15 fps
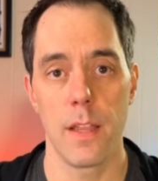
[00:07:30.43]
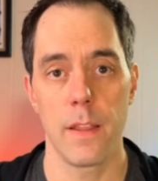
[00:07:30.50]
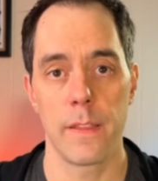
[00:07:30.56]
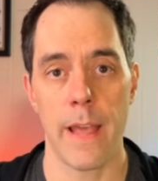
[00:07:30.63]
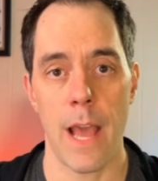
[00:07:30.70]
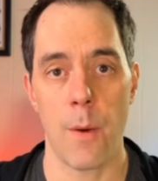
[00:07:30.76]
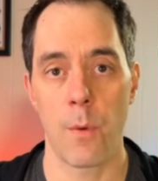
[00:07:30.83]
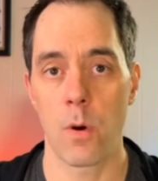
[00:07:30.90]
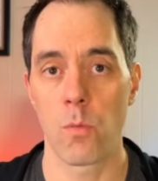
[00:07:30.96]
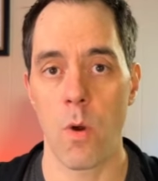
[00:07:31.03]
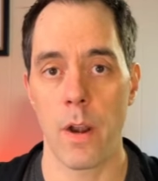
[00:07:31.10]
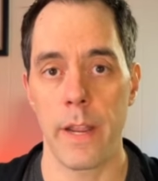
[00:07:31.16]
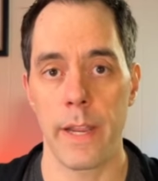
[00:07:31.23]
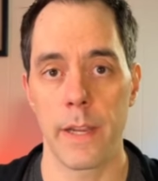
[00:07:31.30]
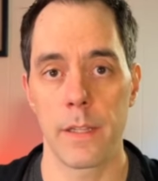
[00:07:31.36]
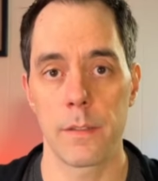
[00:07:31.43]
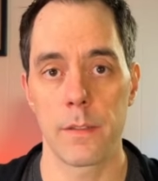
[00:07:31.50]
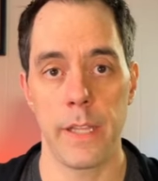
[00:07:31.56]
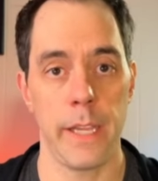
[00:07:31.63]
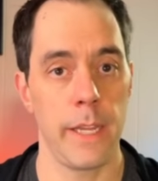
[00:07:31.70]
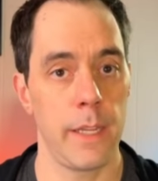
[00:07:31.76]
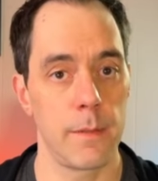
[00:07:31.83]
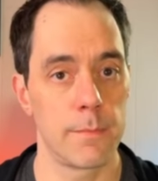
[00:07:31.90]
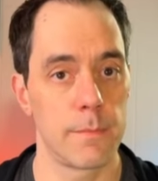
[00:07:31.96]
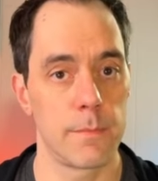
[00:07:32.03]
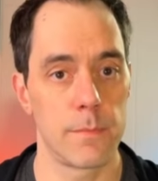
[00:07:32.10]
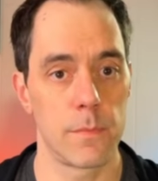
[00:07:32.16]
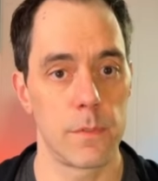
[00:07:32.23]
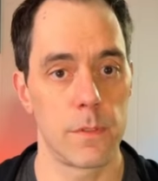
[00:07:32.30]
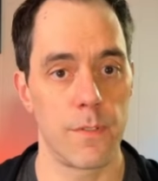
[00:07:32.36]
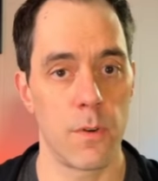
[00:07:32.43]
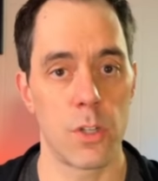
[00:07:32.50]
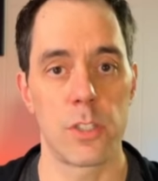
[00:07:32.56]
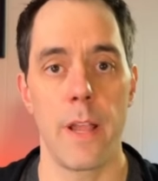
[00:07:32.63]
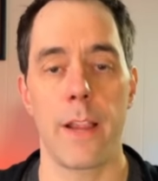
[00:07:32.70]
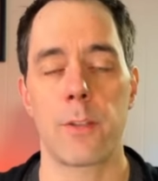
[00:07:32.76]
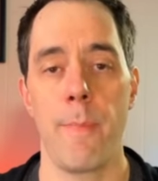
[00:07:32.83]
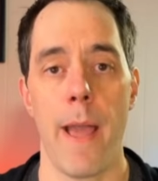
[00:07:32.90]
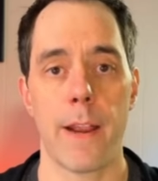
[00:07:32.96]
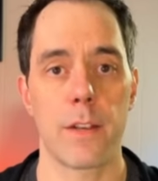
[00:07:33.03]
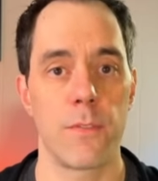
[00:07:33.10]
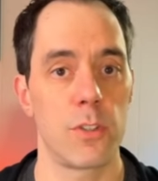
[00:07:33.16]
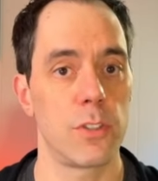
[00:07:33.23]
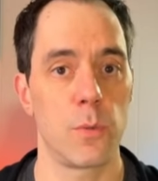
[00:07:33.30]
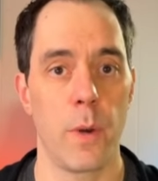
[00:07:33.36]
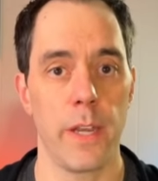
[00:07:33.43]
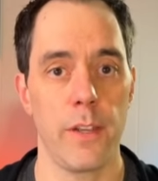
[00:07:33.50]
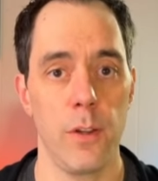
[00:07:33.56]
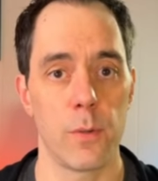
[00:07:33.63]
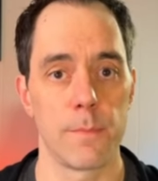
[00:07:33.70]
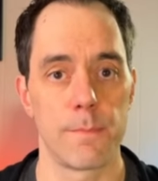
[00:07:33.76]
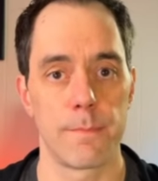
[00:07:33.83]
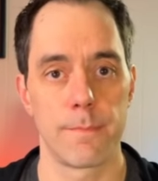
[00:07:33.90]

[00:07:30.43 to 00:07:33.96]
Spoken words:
that we're running the version I expect, version 22.